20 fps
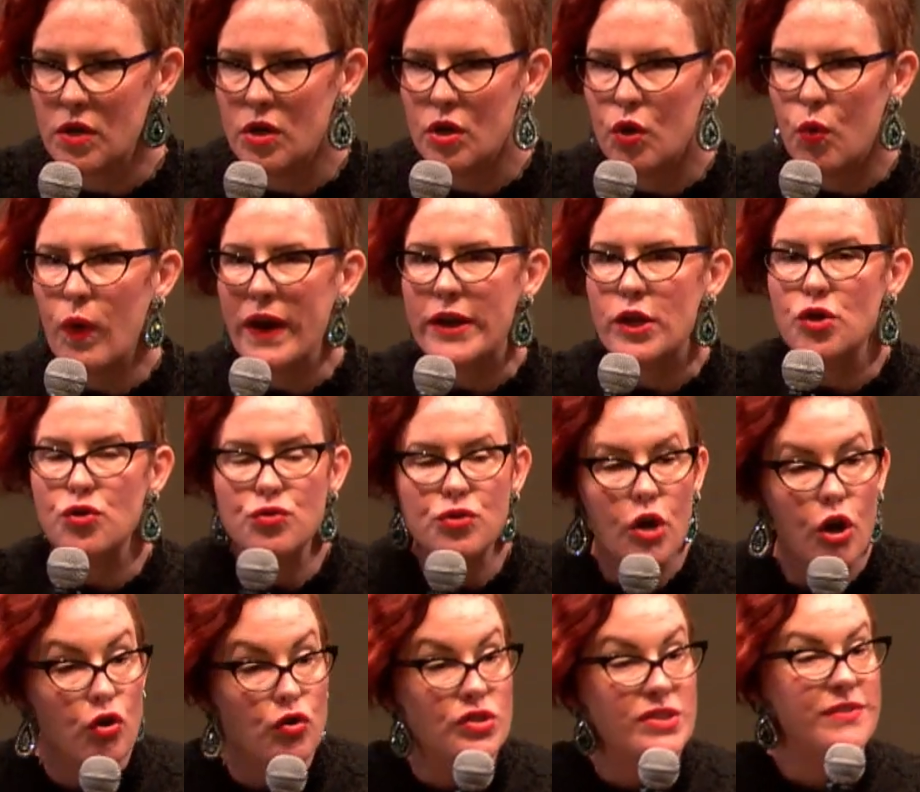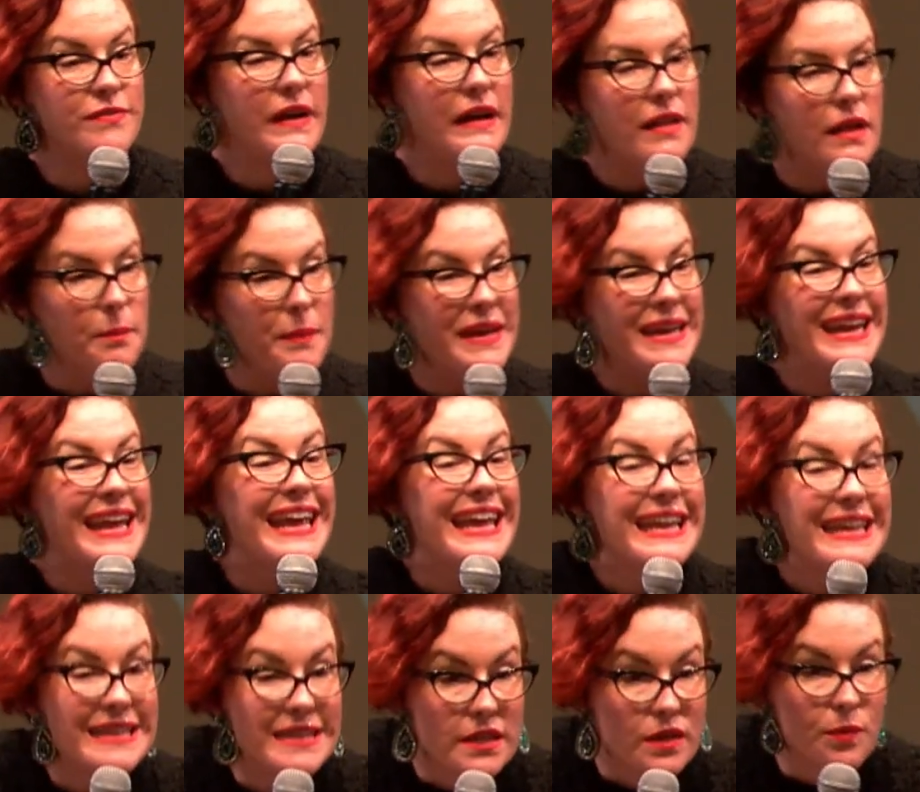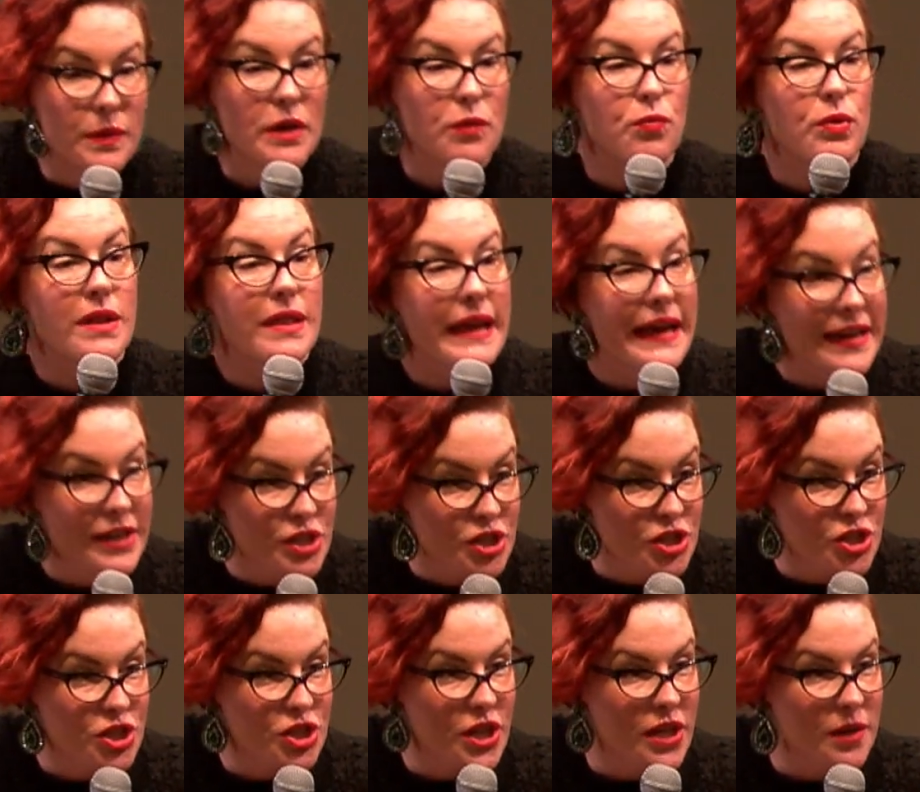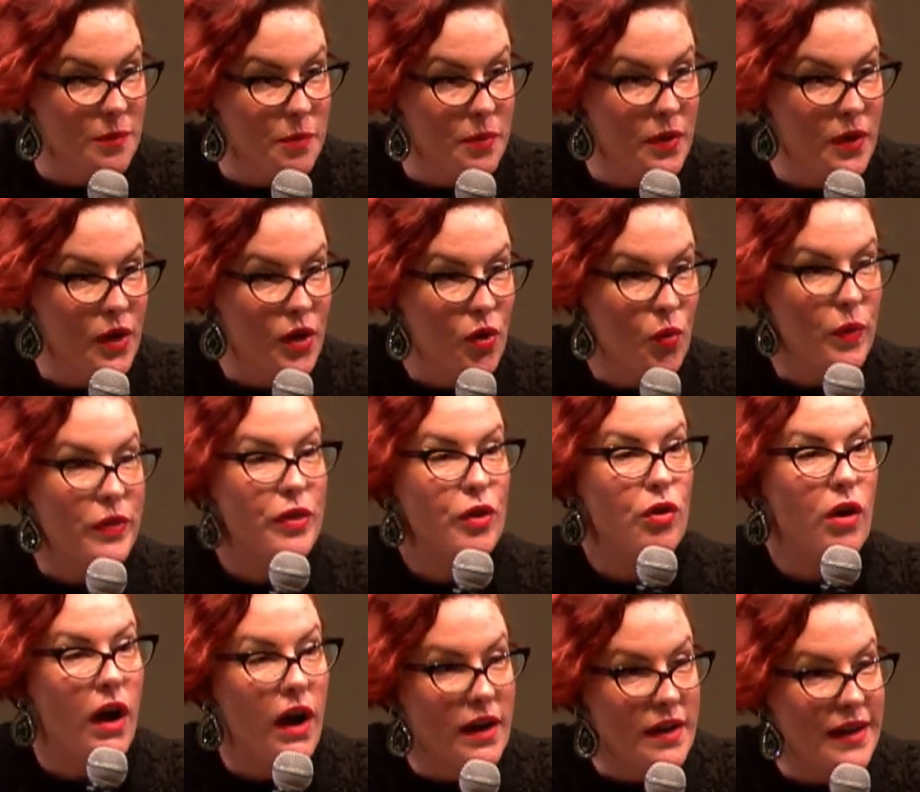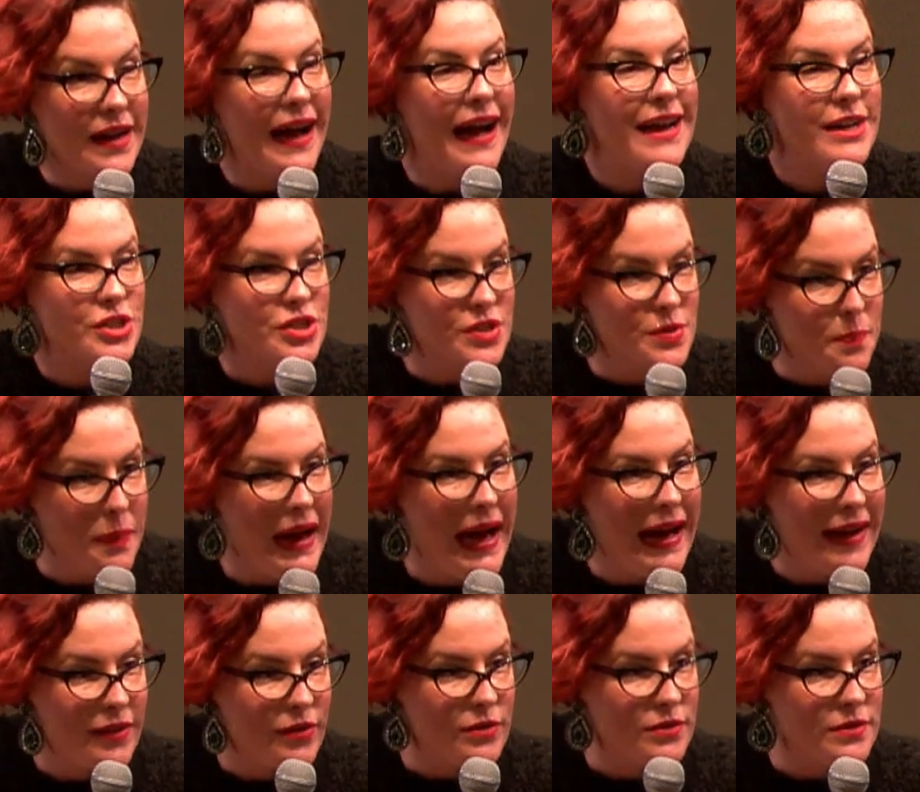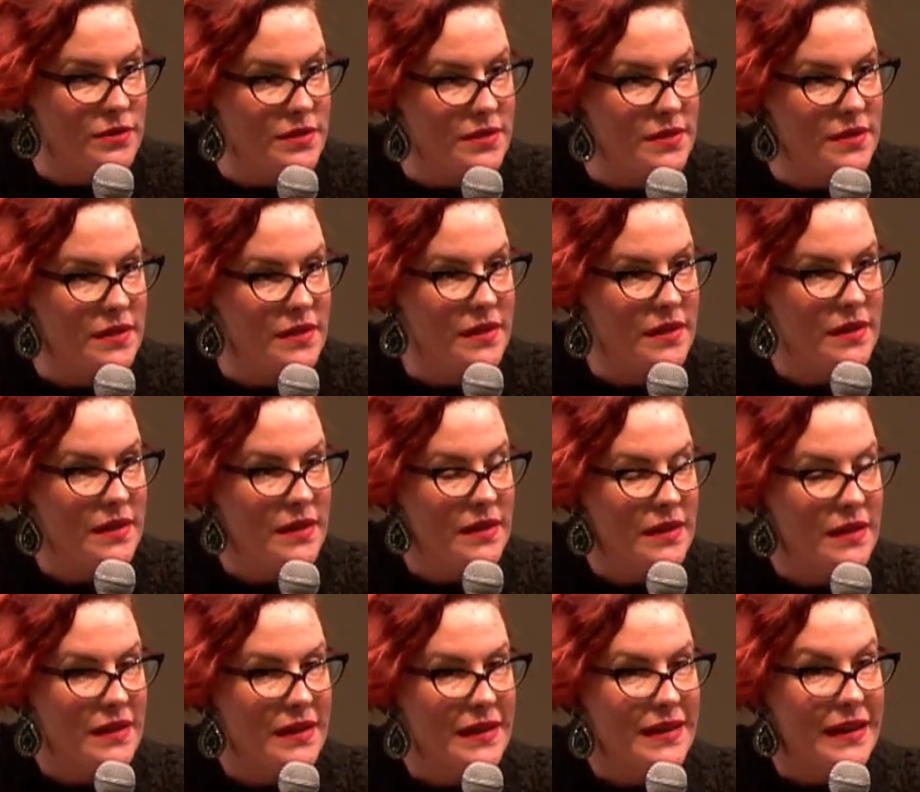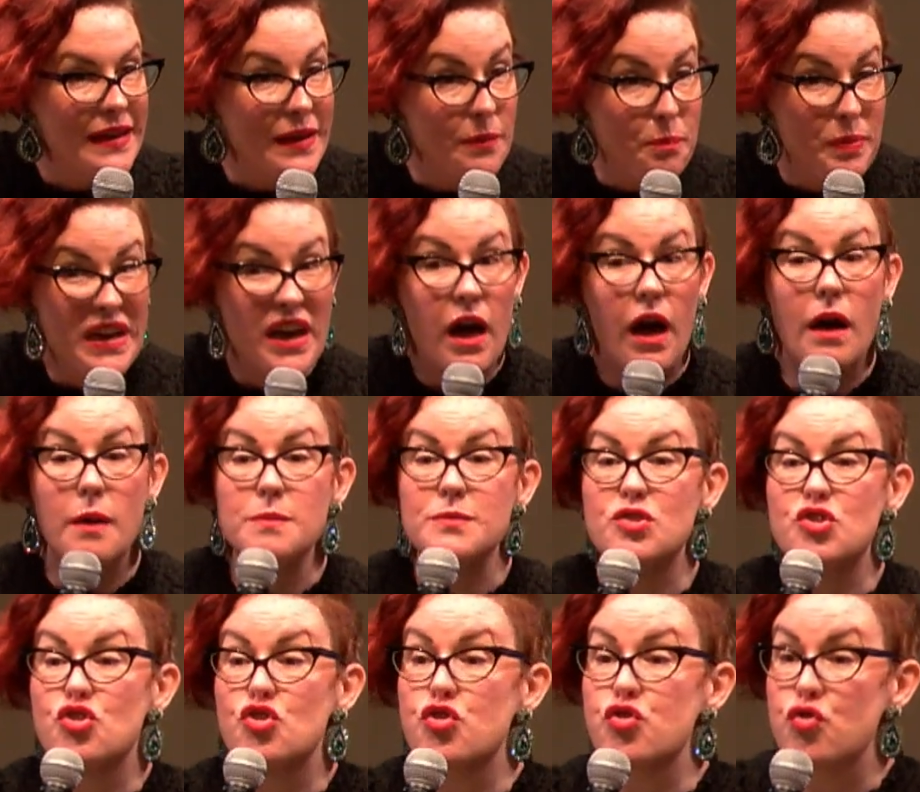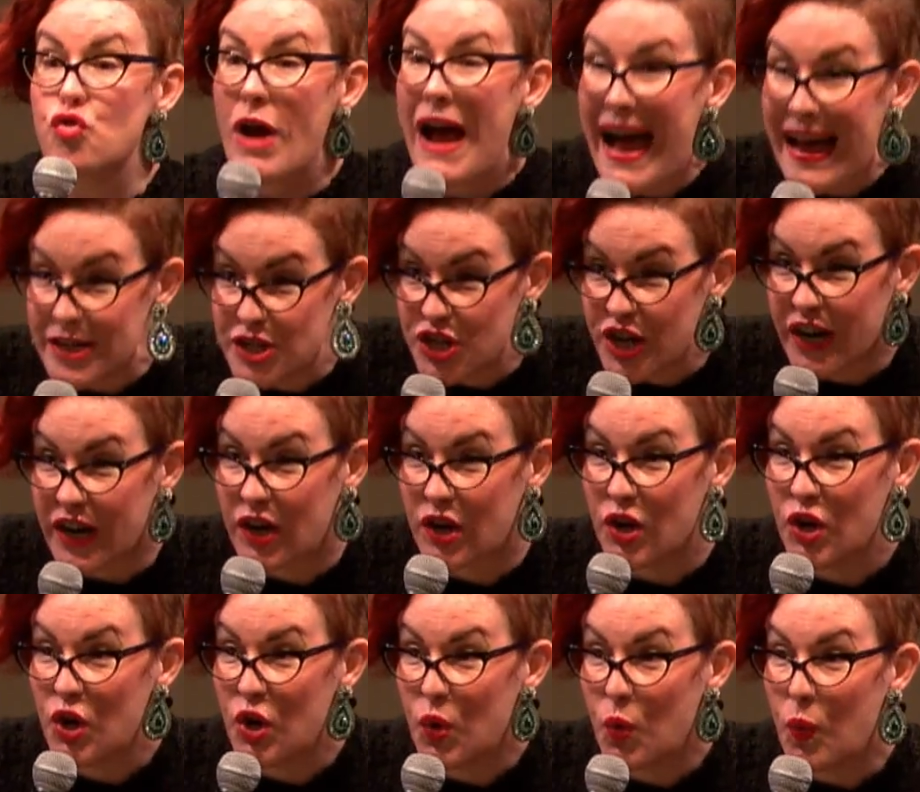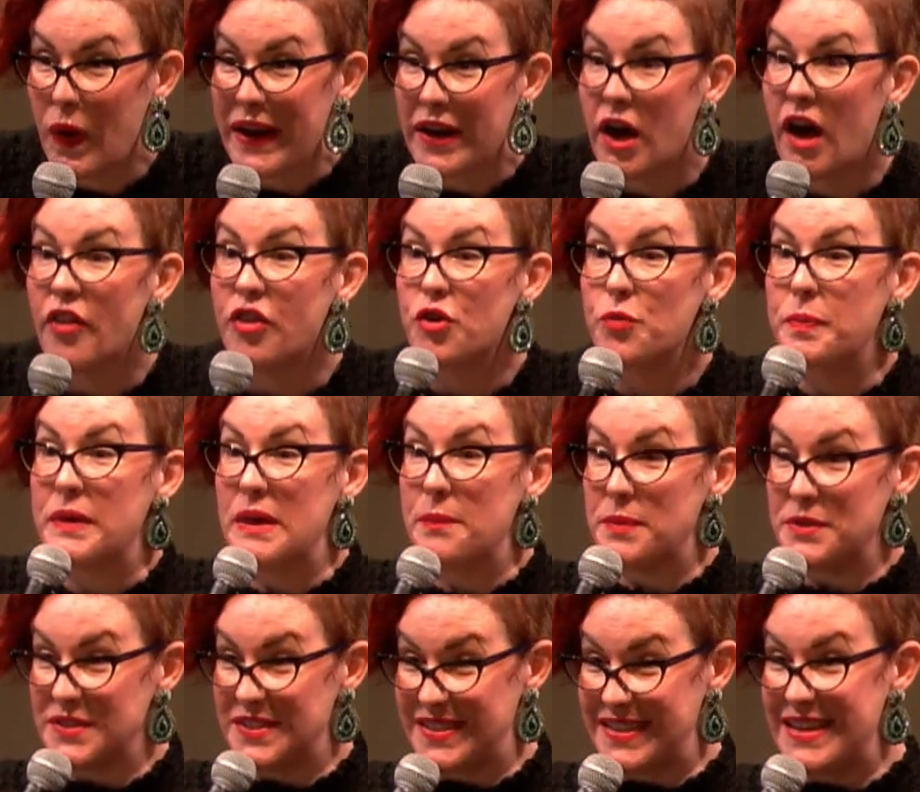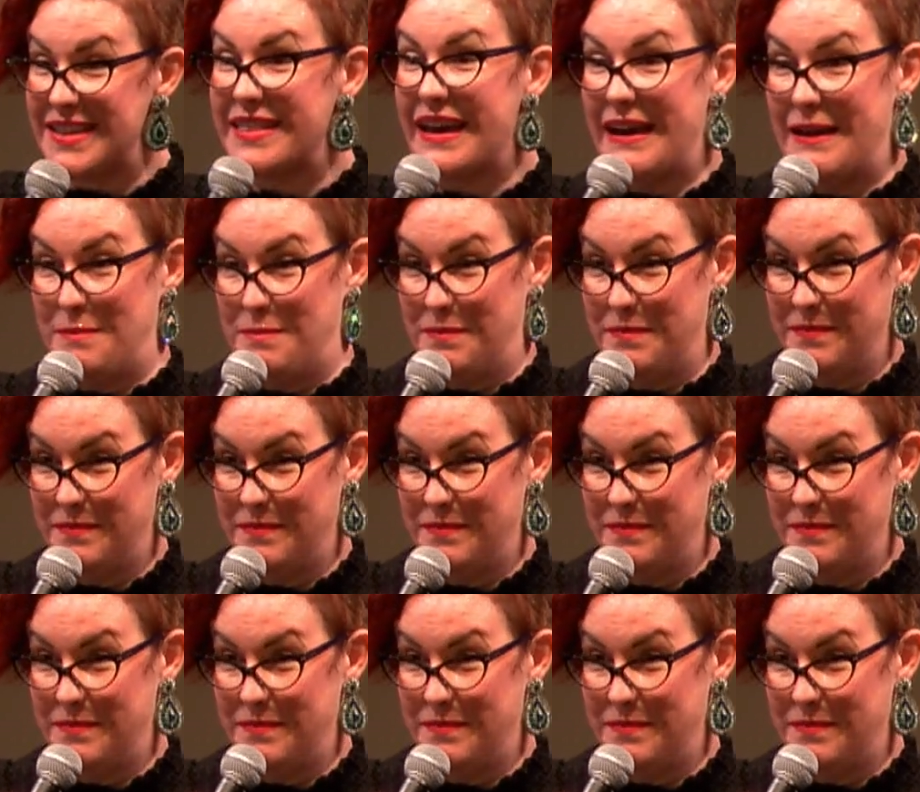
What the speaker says: When you don't develop an intimate relationship with your unconscious patterns, it becomes tragic when other people see them.